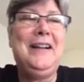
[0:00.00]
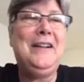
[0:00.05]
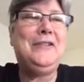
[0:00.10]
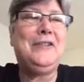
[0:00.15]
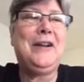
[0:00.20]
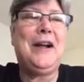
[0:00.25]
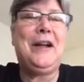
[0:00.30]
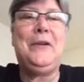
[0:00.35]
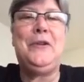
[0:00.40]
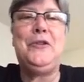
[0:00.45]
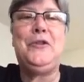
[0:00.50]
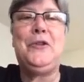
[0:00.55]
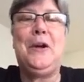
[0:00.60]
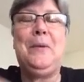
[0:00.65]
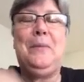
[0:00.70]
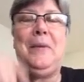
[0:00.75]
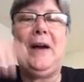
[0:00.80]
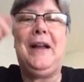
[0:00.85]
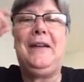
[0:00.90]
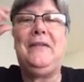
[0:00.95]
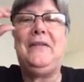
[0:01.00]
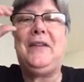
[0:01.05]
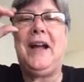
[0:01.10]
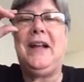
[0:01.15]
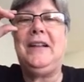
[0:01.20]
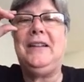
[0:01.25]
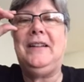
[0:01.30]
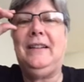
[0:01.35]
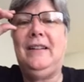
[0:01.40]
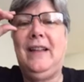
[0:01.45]
try to enjoy mine, I've
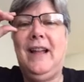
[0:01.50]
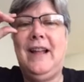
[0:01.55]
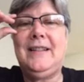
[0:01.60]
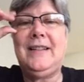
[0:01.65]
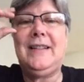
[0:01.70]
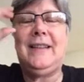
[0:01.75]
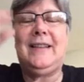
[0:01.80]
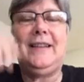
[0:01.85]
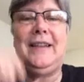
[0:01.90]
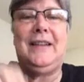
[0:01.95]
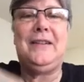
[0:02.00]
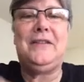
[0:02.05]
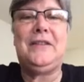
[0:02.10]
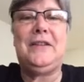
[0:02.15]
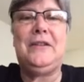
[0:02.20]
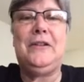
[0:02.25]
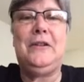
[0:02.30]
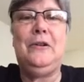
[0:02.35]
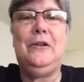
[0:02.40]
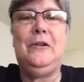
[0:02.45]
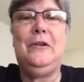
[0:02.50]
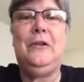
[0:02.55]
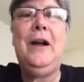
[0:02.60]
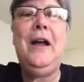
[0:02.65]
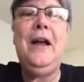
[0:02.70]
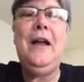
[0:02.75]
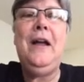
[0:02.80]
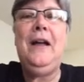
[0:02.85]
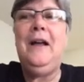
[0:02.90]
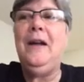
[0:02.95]
got lots of things to do.
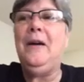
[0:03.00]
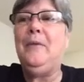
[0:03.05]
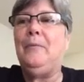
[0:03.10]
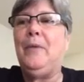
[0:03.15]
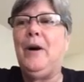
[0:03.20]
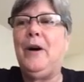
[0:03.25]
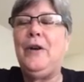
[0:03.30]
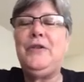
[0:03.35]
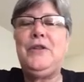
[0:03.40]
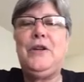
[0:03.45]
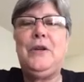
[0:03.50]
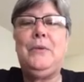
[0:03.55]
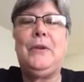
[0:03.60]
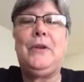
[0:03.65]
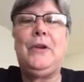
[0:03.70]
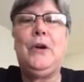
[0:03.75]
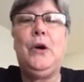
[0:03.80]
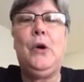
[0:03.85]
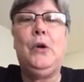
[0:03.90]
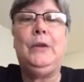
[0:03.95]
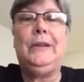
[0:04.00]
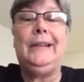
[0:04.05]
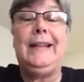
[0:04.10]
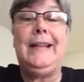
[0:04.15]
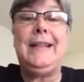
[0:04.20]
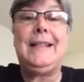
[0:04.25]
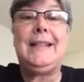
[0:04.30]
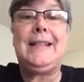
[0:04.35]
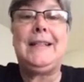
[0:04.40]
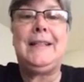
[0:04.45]
Margie with a whole
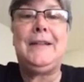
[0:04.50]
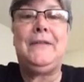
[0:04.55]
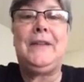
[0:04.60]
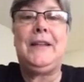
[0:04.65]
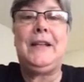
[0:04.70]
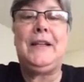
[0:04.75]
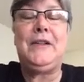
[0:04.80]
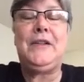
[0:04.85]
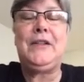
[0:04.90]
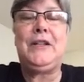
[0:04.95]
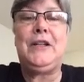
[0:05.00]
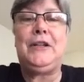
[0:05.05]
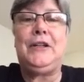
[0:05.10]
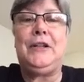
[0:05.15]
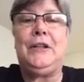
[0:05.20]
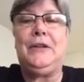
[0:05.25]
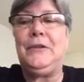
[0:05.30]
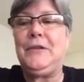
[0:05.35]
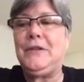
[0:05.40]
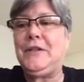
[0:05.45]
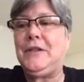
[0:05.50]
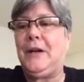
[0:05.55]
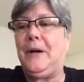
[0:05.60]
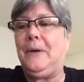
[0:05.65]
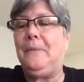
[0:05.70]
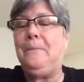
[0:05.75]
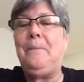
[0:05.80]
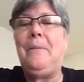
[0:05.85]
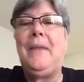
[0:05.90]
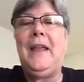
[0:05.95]
list of things to do.
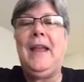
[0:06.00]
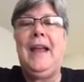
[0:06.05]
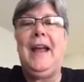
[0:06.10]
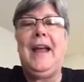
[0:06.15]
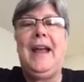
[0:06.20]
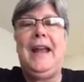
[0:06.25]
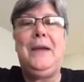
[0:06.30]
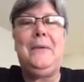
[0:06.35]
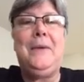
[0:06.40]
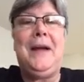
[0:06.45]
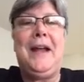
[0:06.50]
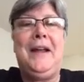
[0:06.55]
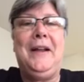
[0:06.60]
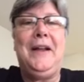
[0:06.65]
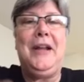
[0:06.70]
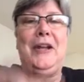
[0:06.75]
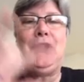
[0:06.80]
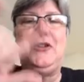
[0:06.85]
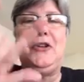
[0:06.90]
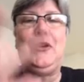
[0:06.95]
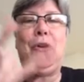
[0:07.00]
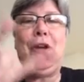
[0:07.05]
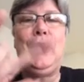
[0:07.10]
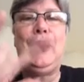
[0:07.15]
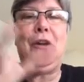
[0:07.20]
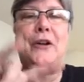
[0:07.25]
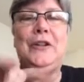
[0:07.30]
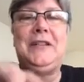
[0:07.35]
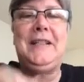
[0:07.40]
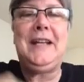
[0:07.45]
So anyway, enjoy
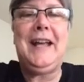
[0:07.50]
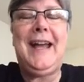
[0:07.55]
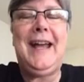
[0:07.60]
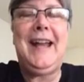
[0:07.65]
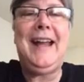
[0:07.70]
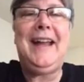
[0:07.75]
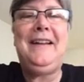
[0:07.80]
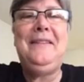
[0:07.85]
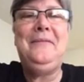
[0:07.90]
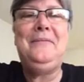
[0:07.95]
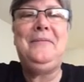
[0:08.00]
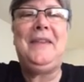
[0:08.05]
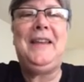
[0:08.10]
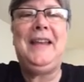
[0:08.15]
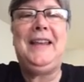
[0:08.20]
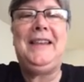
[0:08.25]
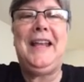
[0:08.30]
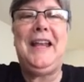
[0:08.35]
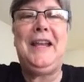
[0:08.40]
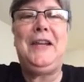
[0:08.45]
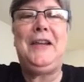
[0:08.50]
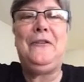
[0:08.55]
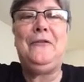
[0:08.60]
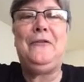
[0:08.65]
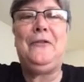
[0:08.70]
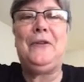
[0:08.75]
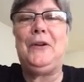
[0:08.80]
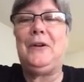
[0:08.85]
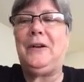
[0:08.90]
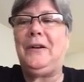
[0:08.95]
your day. Thank you
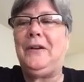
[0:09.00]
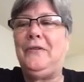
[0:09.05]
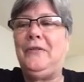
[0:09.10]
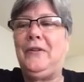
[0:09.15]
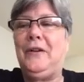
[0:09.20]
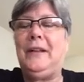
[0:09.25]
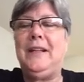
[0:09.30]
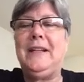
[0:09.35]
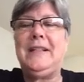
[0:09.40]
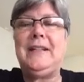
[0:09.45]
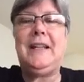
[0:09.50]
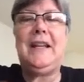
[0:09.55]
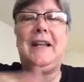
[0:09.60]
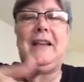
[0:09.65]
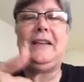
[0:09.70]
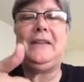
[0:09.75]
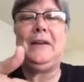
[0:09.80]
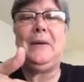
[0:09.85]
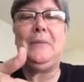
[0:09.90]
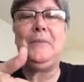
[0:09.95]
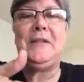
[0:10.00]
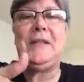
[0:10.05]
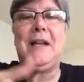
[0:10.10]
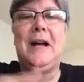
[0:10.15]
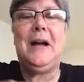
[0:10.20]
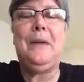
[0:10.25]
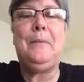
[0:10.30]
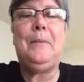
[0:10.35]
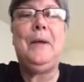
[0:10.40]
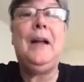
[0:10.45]
for listening. Thumbs
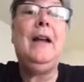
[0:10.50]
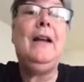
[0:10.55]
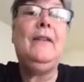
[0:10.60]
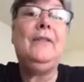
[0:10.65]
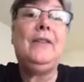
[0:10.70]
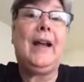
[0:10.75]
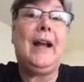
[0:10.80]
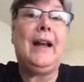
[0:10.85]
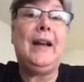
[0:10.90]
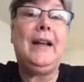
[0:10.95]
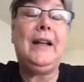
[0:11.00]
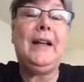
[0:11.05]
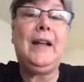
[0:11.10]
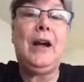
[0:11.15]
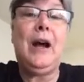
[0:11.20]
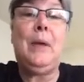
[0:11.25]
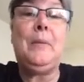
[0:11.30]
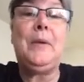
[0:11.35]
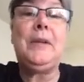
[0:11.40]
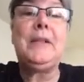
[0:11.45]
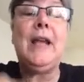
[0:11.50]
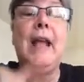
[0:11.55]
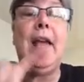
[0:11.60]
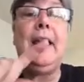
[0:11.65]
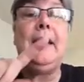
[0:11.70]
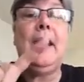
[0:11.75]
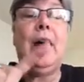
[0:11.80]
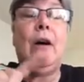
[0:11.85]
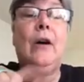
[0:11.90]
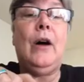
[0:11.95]
up. Got any comments?
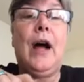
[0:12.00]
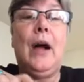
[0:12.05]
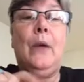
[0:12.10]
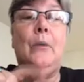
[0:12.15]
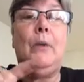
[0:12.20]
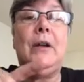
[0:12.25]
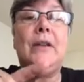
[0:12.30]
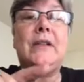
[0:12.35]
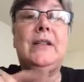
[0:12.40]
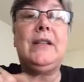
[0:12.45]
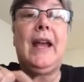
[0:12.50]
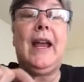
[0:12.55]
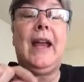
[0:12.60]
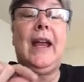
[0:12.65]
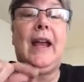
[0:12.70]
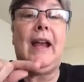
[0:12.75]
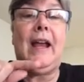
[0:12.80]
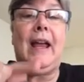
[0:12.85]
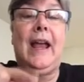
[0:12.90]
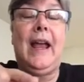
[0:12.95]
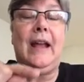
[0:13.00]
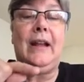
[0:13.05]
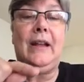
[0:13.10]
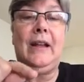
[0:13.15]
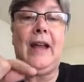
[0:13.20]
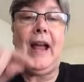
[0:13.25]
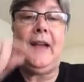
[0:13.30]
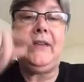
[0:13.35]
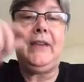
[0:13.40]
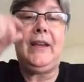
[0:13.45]
Now, I will say
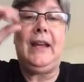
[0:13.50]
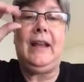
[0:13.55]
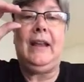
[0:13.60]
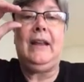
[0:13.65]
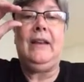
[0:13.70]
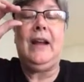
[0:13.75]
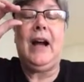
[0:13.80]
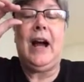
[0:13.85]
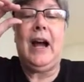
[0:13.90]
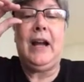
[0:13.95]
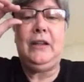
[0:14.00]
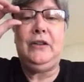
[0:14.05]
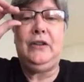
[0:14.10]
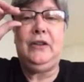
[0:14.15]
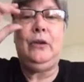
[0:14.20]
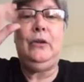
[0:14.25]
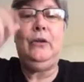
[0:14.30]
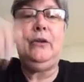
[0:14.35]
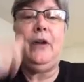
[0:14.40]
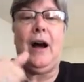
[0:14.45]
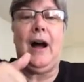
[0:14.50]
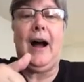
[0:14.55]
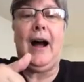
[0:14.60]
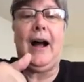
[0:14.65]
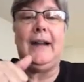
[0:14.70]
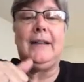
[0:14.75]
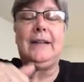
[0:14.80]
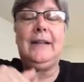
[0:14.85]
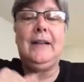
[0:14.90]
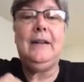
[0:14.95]
at the end, I do
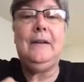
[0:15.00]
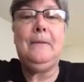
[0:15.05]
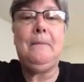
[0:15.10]
not